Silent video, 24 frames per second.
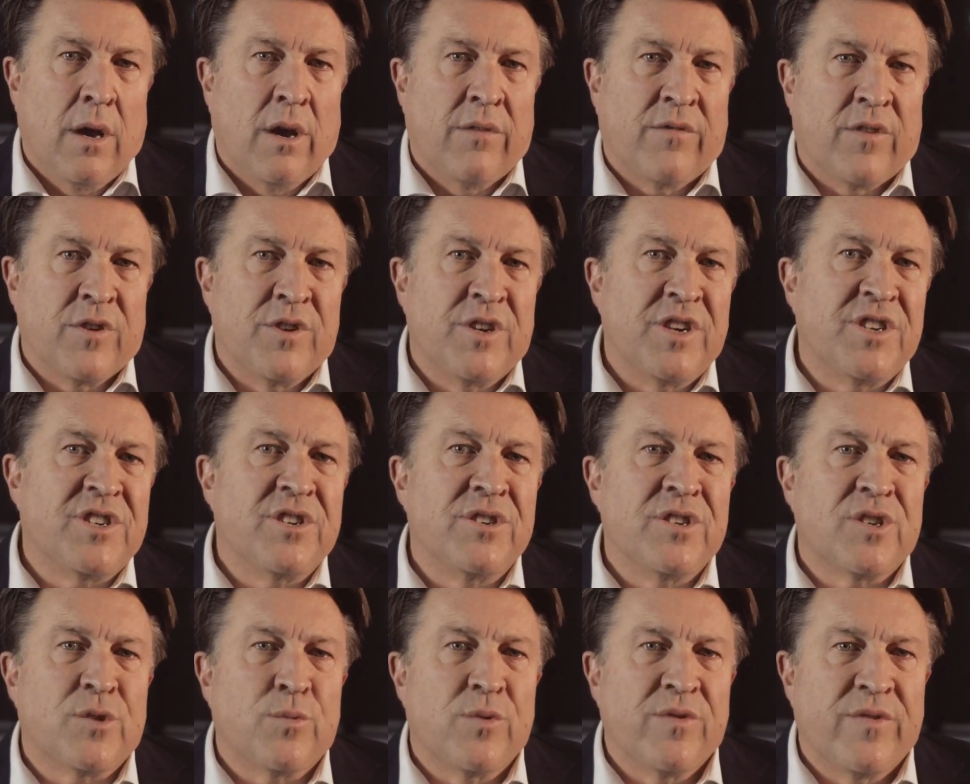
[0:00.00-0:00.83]
of
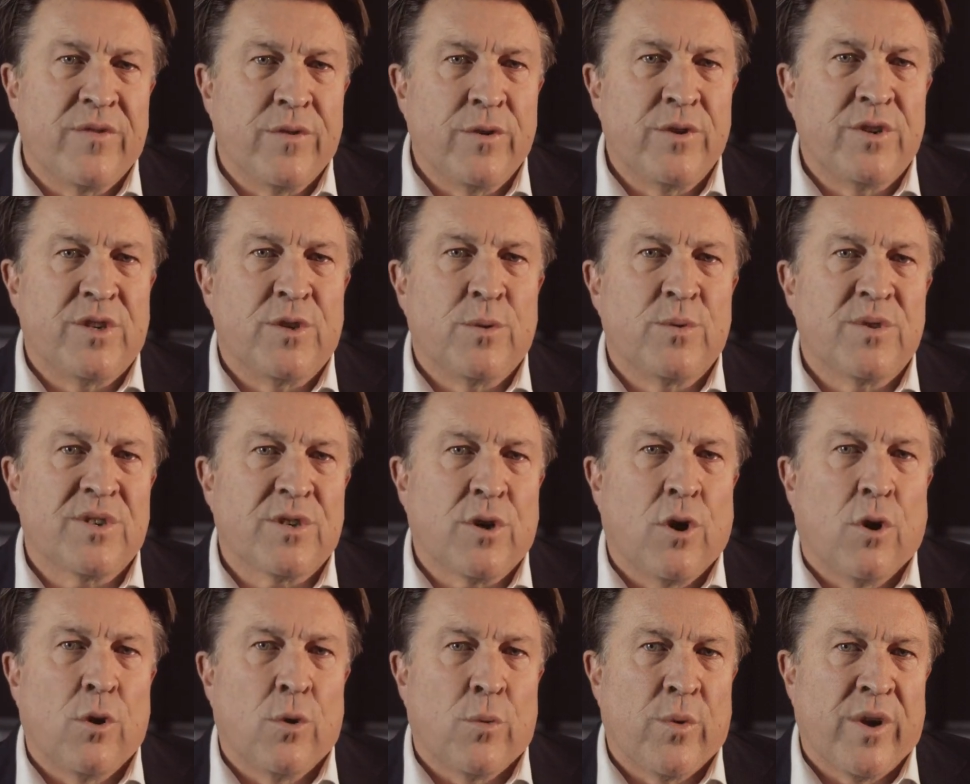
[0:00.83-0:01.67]
conditions referred to as
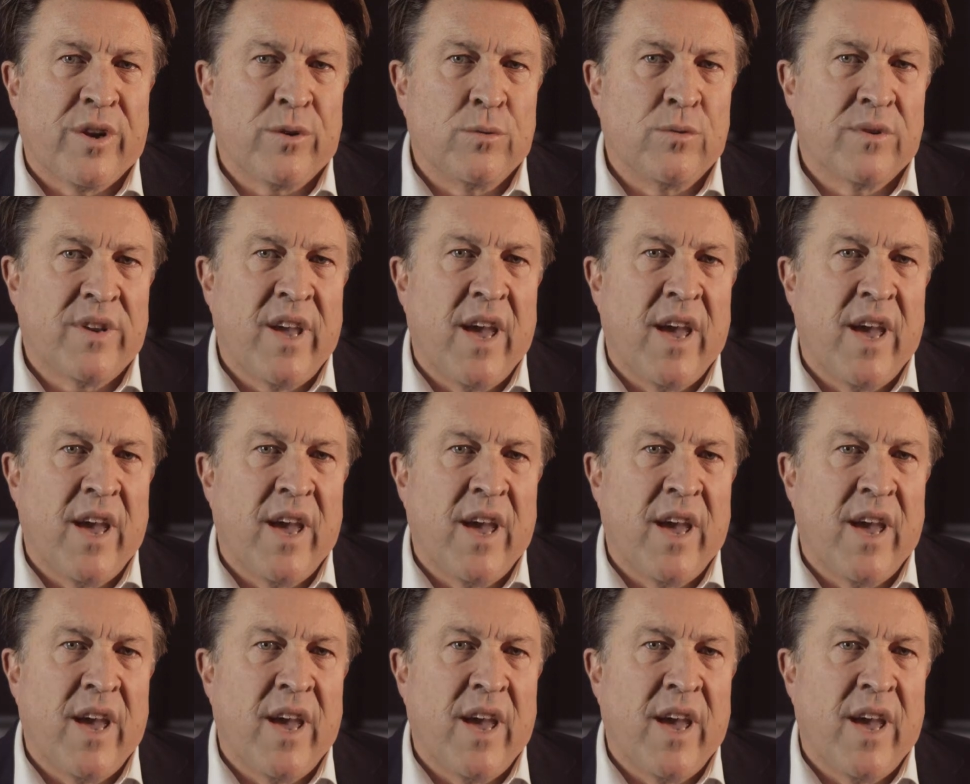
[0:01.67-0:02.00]
colorectal